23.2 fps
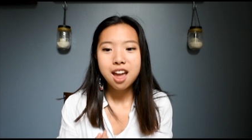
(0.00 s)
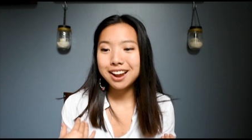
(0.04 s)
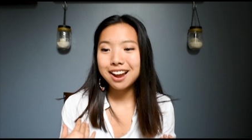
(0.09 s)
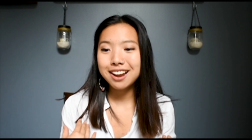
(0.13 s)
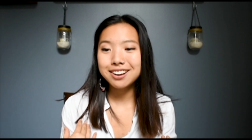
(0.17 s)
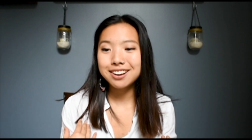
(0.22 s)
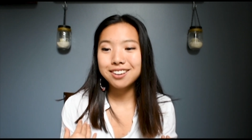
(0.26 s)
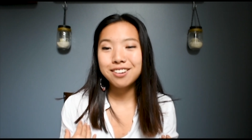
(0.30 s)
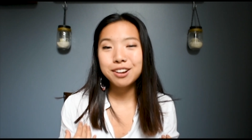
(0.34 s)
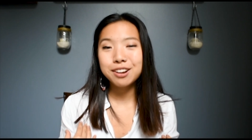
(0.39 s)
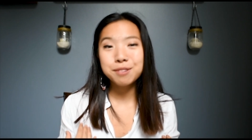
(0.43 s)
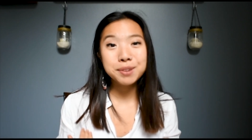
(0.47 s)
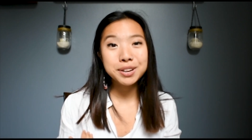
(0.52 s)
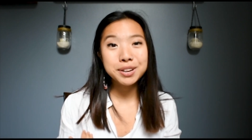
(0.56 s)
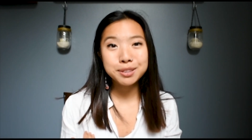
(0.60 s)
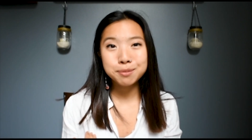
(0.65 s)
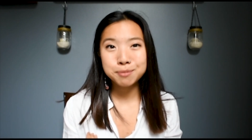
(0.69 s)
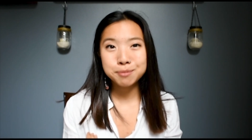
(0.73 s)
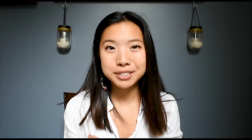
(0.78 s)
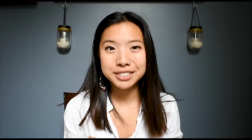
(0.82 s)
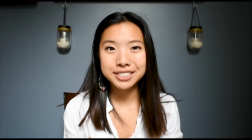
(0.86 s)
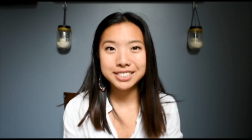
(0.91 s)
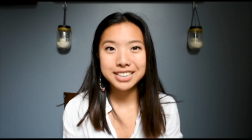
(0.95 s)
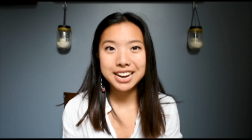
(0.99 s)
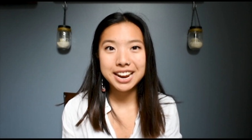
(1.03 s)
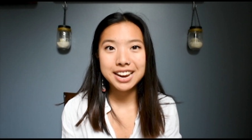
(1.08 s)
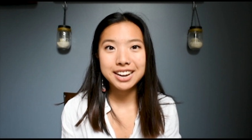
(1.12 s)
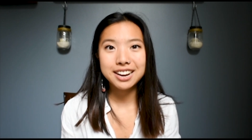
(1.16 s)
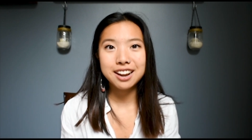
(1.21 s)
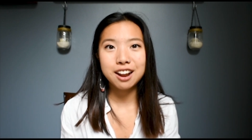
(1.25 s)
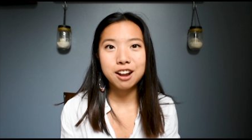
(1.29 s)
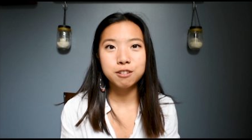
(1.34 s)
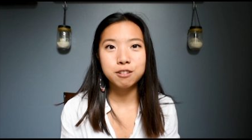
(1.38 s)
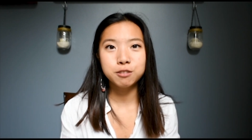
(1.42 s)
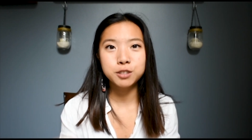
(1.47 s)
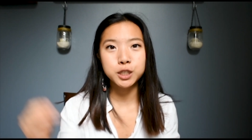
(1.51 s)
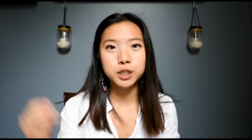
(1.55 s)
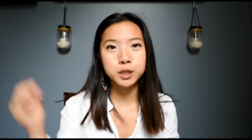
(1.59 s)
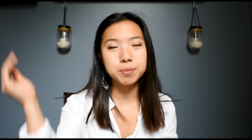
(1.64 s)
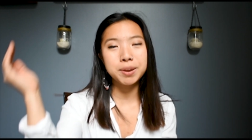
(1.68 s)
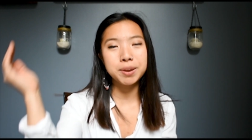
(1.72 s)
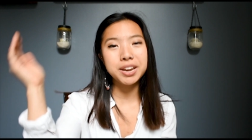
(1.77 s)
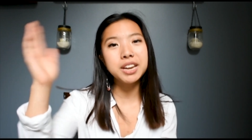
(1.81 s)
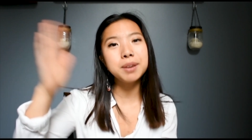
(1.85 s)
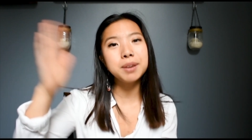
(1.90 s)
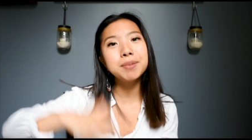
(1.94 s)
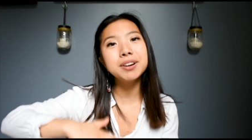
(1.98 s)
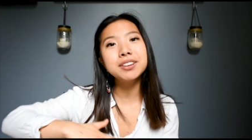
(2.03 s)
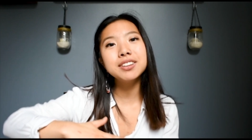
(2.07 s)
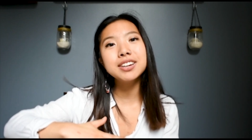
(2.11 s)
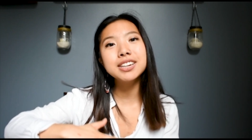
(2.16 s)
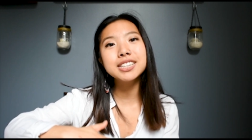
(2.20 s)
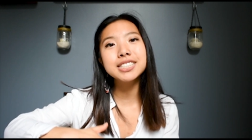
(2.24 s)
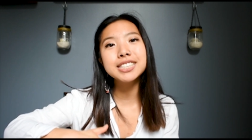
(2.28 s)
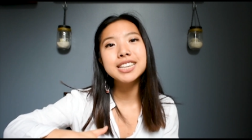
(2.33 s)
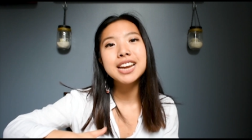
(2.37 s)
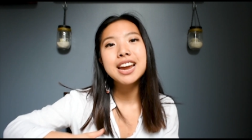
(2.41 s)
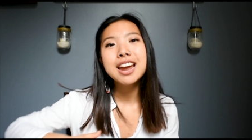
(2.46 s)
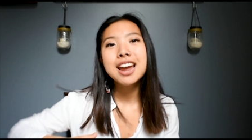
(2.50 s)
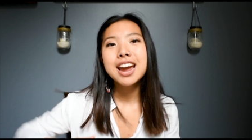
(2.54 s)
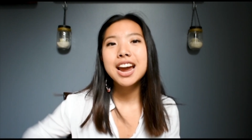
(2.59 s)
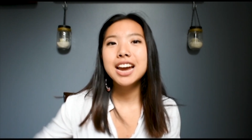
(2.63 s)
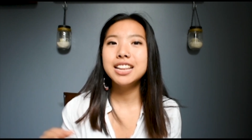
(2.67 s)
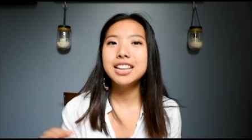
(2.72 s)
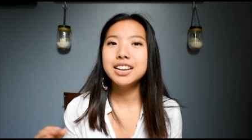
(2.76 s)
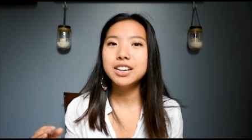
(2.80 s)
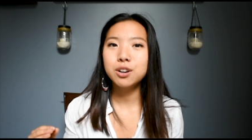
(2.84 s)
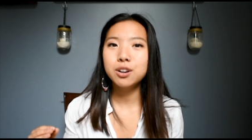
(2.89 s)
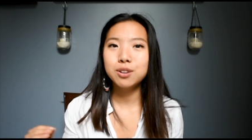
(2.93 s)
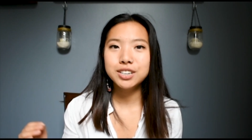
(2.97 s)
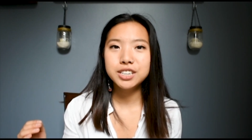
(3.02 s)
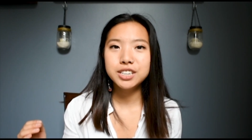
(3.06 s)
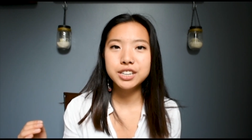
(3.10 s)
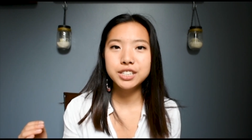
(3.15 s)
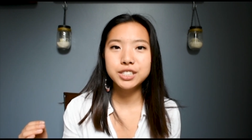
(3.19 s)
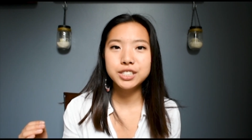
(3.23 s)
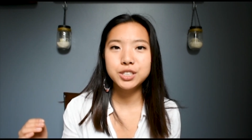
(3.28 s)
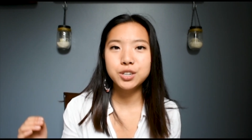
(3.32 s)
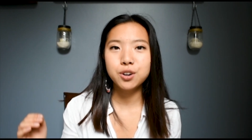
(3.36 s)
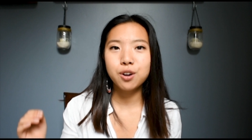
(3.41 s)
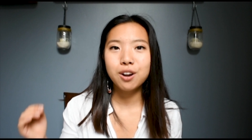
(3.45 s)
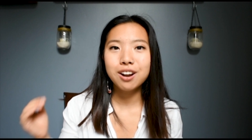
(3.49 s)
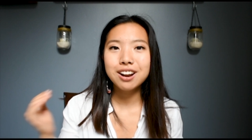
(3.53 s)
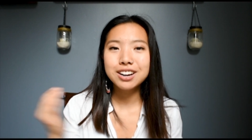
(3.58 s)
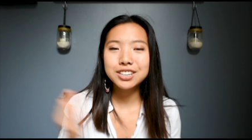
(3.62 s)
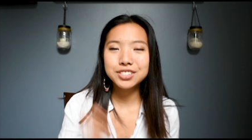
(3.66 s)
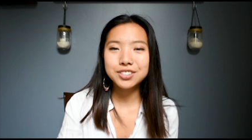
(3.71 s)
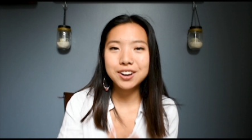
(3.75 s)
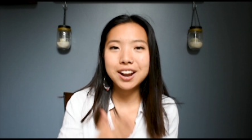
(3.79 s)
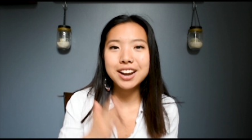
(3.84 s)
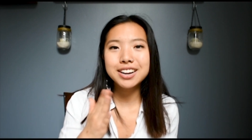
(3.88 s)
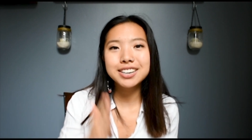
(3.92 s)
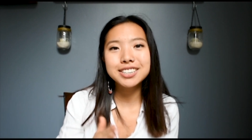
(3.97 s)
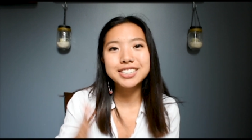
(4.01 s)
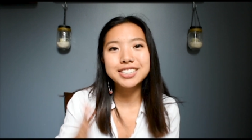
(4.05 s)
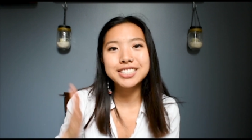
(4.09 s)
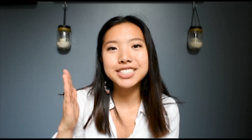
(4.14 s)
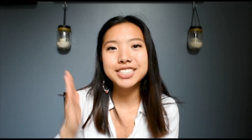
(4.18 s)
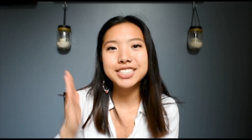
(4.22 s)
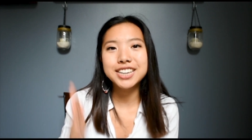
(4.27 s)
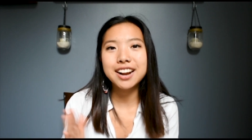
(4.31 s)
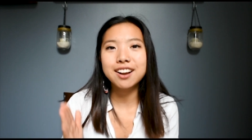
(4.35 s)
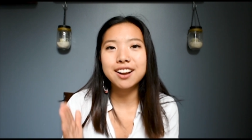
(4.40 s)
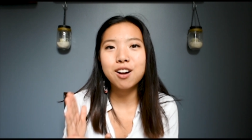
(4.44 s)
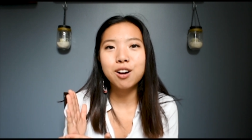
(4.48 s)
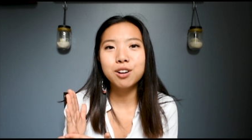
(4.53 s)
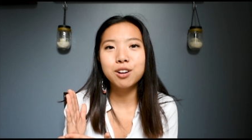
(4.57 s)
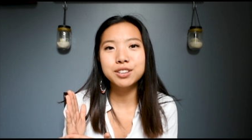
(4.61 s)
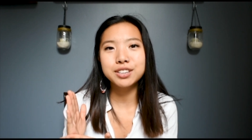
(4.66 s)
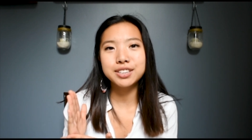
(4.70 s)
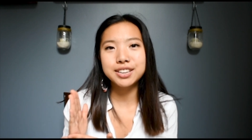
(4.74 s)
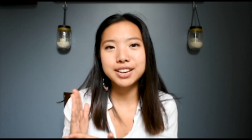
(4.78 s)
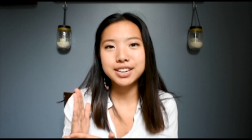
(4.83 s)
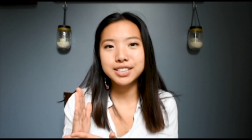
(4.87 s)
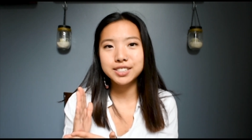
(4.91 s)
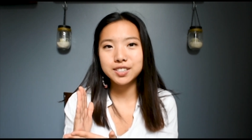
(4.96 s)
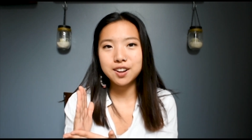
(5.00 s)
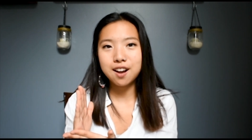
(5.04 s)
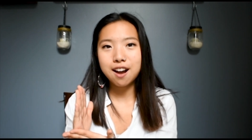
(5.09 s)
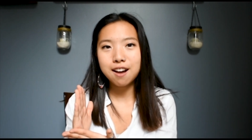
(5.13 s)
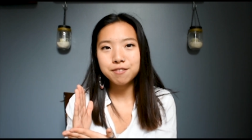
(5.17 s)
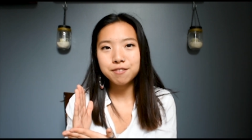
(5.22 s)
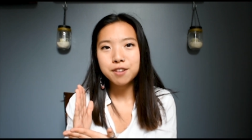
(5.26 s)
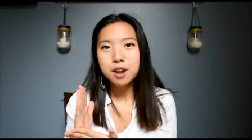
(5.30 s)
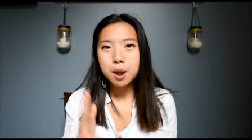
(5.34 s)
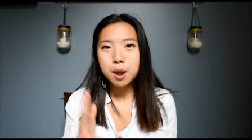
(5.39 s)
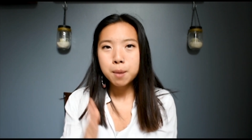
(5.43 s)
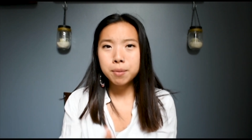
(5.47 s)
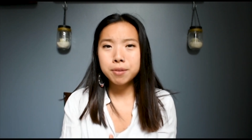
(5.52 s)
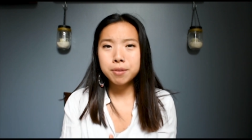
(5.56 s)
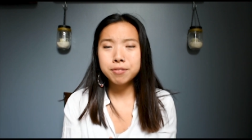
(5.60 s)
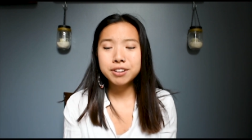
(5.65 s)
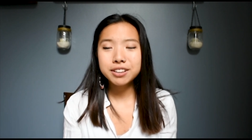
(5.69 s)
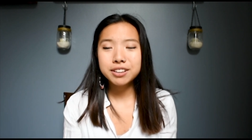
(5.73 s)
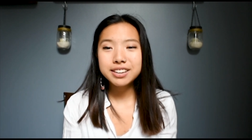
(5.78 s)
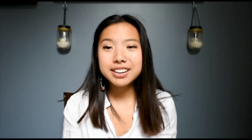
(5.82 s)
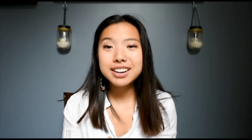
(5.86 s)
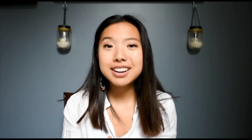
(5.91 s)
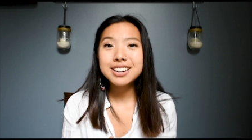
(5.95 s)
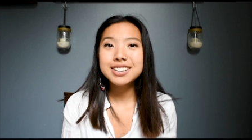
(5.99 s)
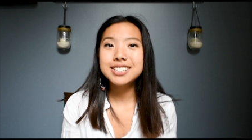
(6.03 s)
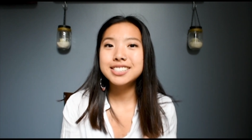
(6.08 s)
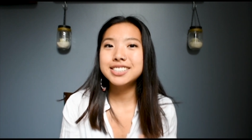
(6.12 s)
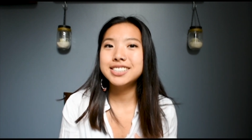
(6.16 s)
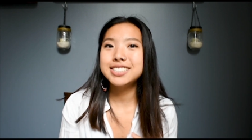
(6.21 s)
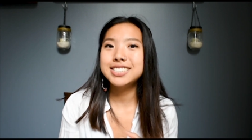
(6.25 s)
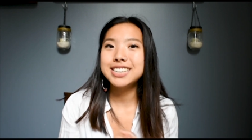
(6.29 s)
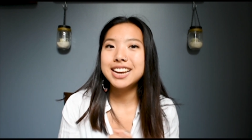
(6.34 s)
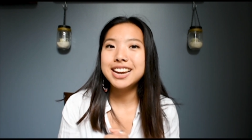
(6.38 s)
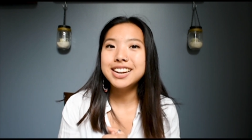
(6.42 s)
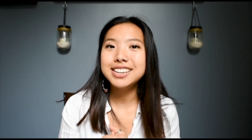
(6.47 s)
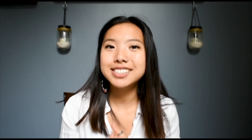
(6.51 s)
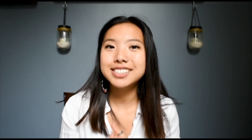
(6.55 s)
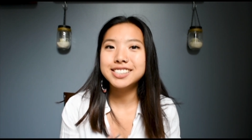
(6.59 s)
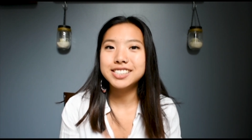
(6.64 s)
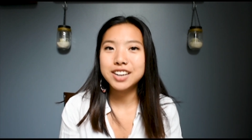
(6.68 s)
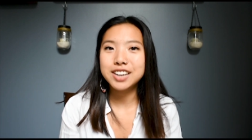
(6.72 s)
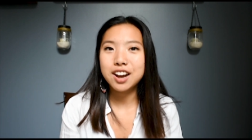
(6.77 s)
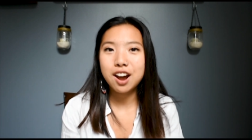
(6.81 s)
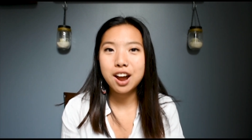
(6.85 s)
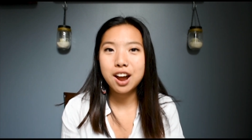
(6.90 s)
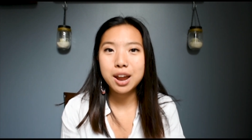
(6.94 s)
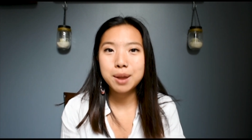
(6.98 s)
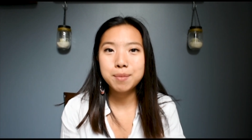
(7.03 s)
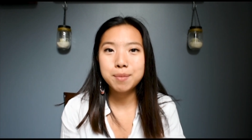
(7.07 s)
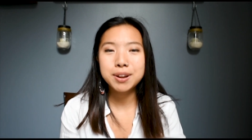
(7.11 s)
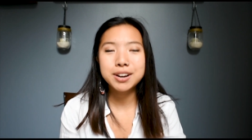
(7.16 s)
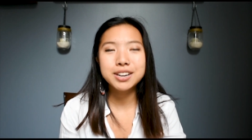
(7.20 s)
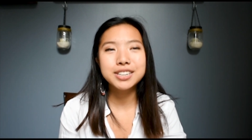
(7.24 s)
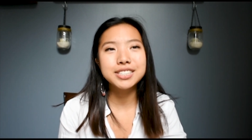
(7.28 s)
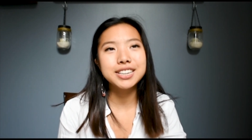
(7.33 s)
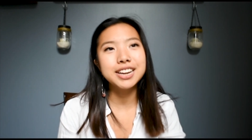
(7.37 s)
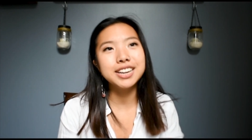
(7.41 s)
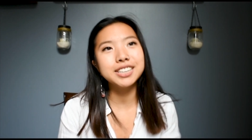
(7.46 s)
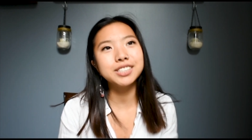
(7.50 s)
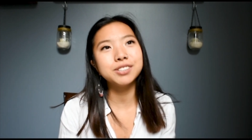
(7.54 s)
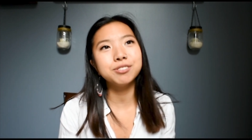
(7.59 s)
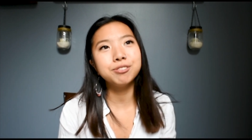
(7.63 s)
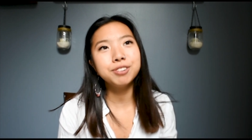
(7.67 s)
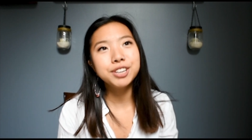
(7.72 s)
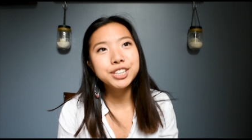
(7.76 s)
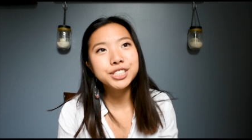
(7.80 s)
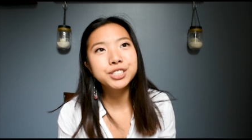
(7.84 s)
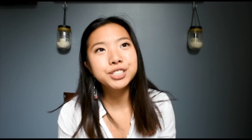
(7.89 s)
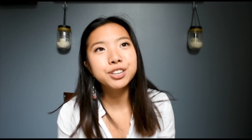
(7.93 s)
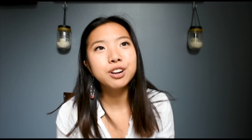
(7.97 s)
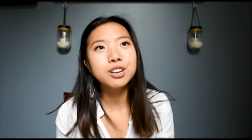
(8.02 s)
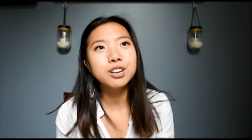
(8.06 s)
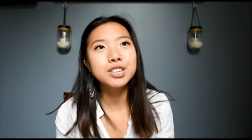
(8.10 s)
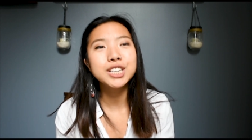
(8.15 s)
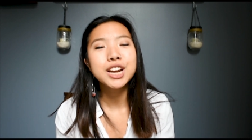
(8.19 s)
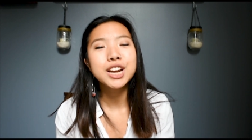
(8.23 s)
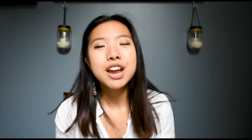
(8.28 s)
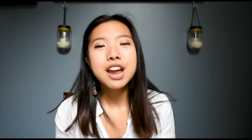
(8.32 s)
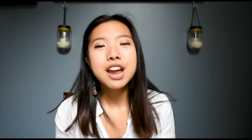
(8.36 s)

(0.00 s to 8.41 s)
I know I made the mistake of just making my list and then going to a store and trying to just check all the things off, but really it just takes time and it takes research